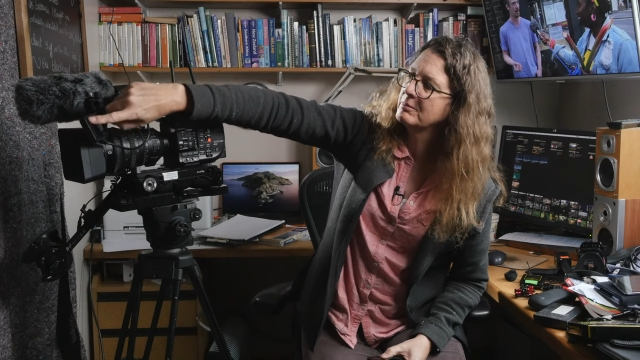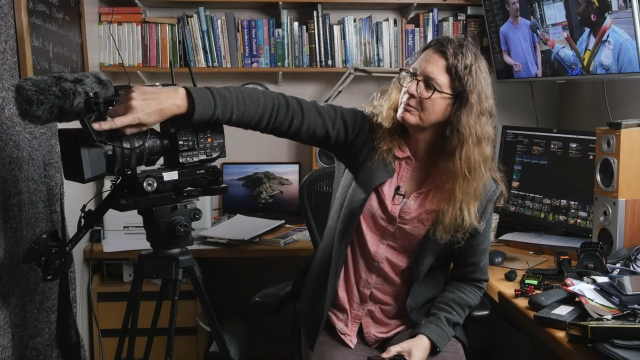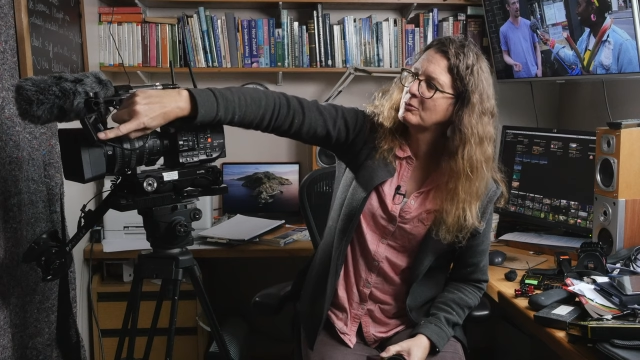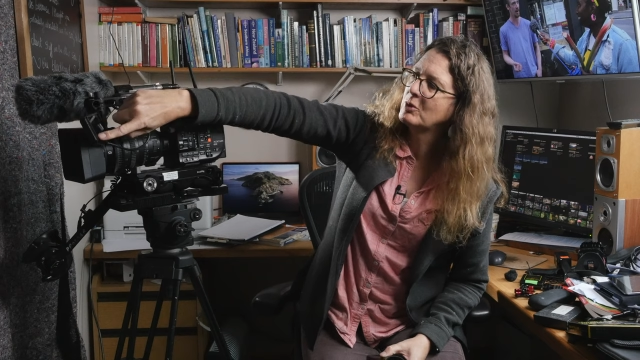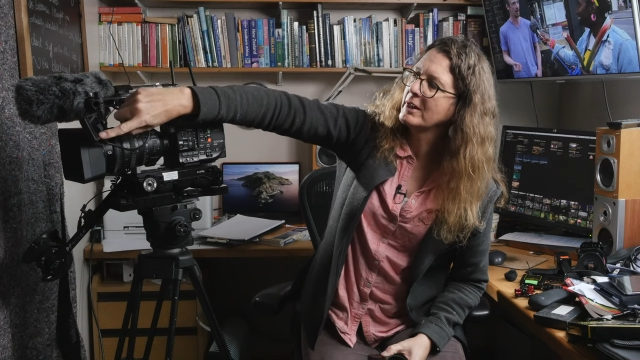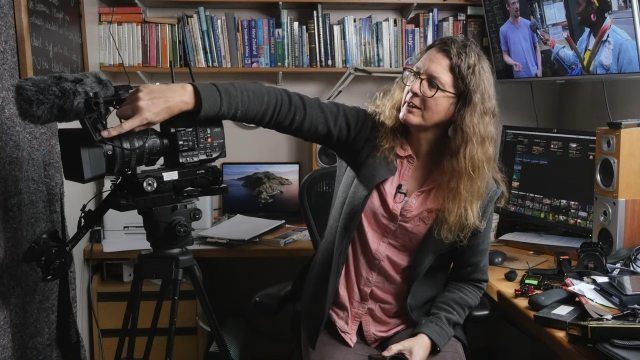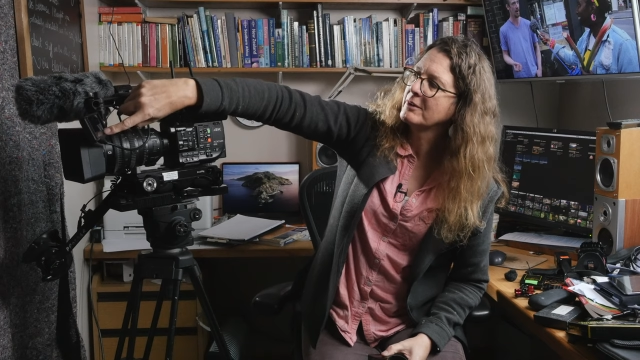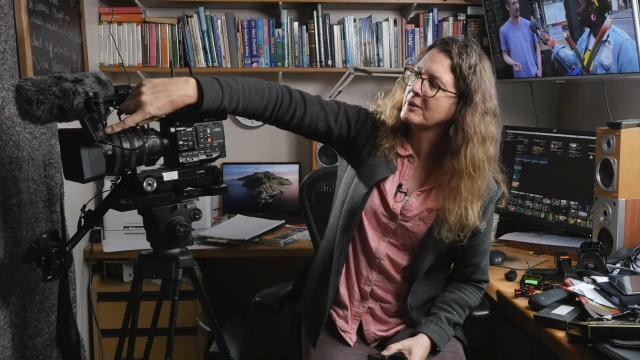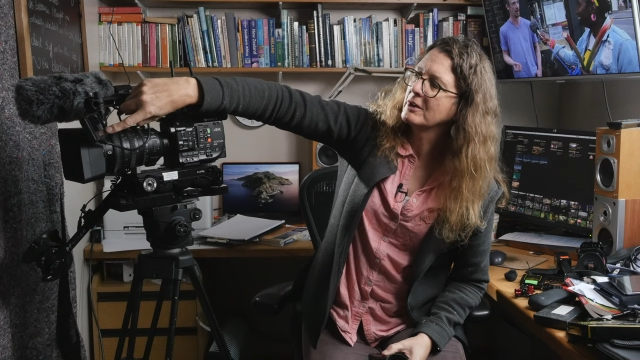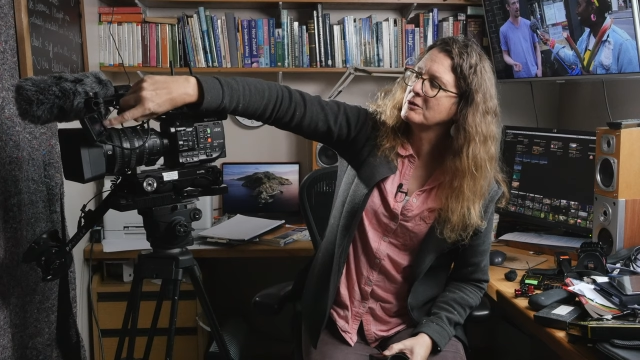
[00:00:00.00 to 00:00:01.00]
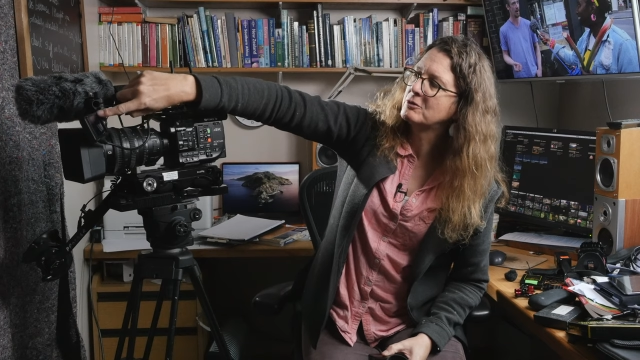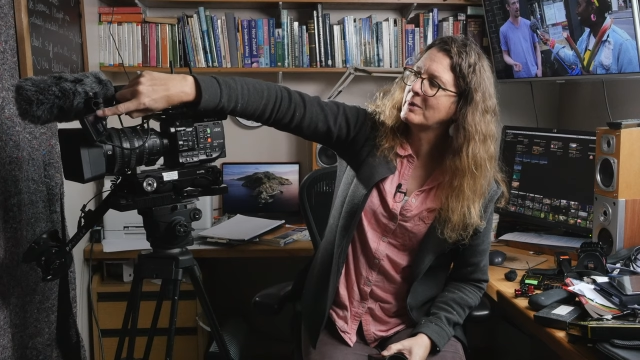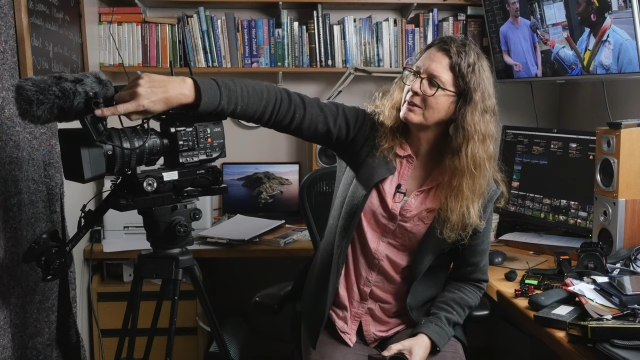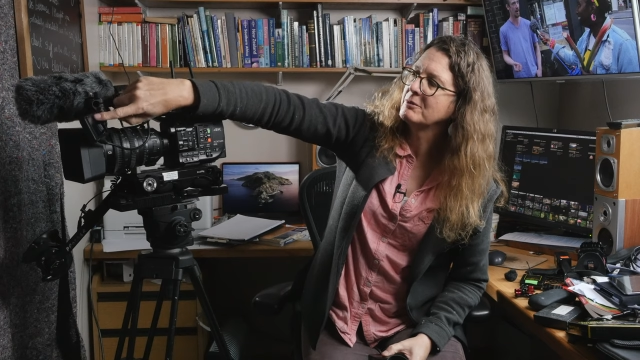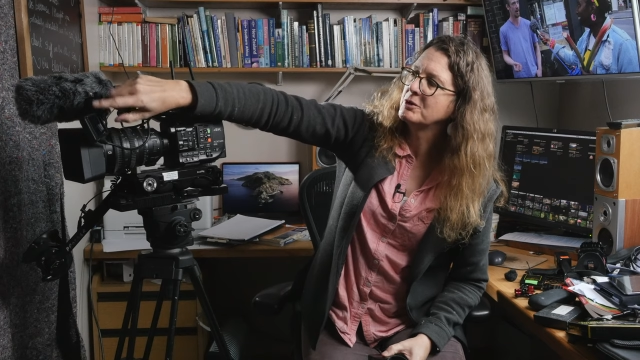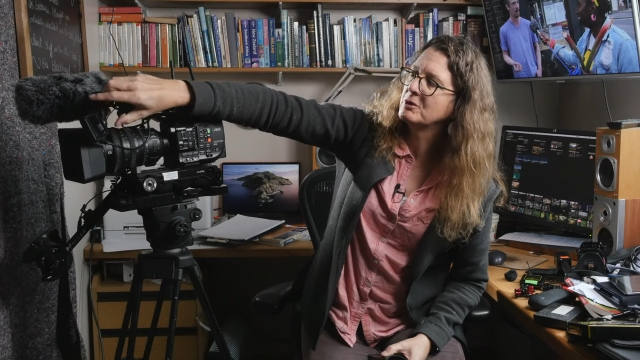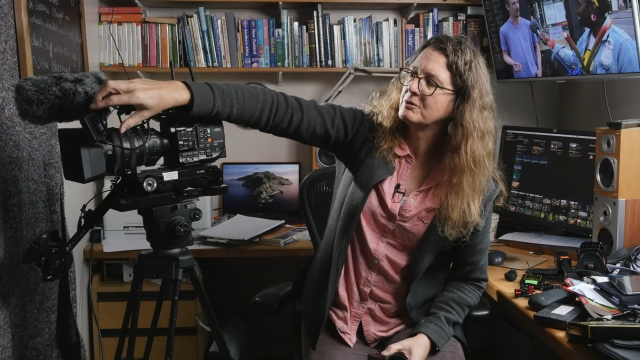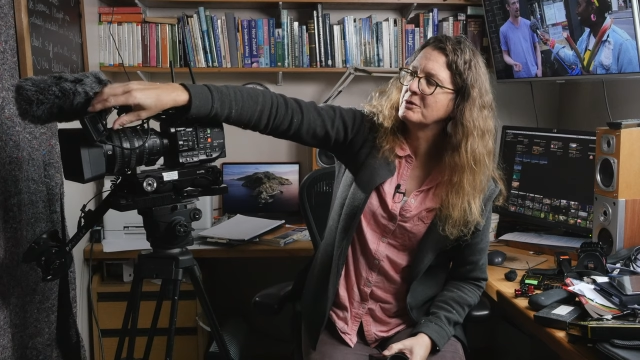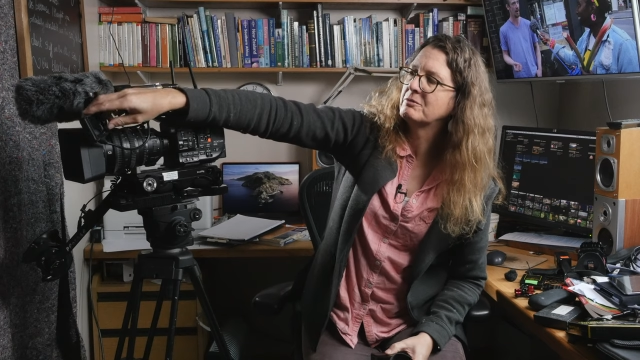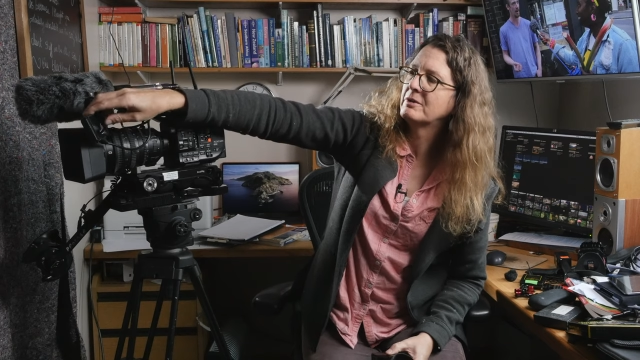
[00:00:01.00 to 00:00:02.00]
ring that goes around your
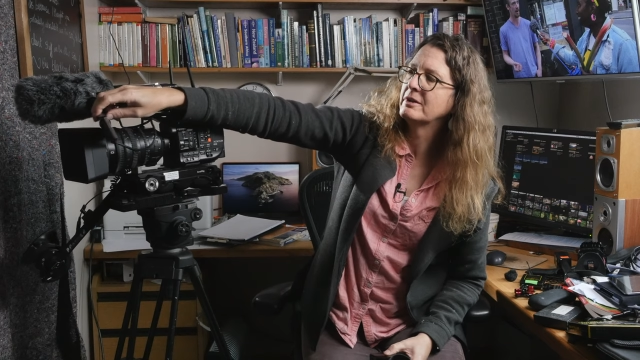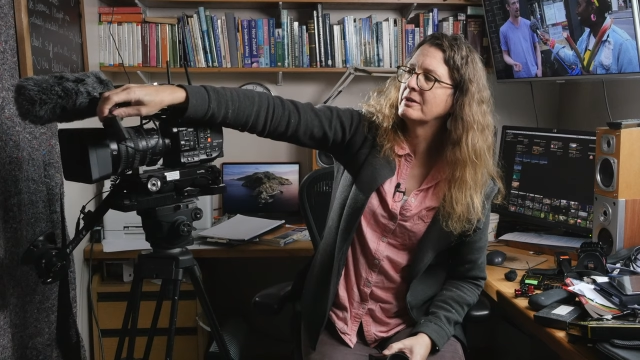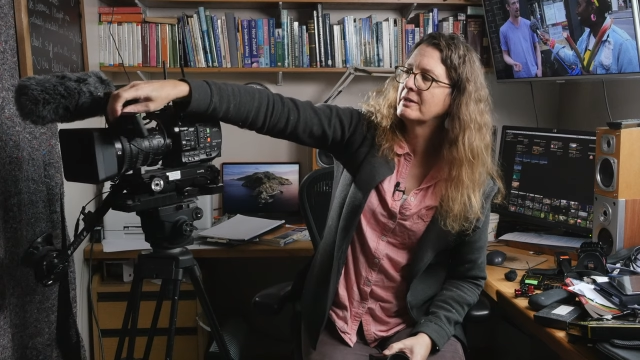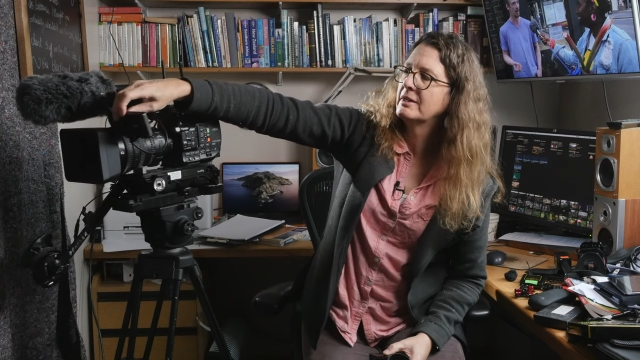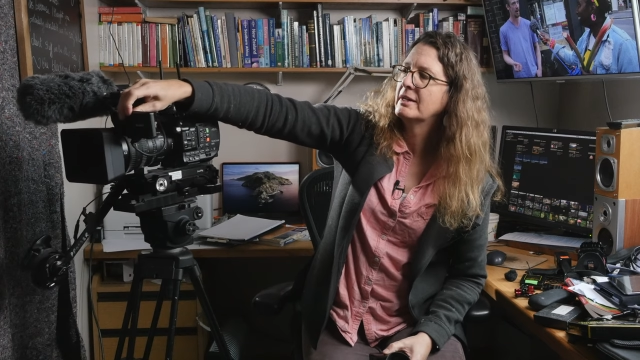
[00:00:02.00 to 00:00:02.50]
viewfinder,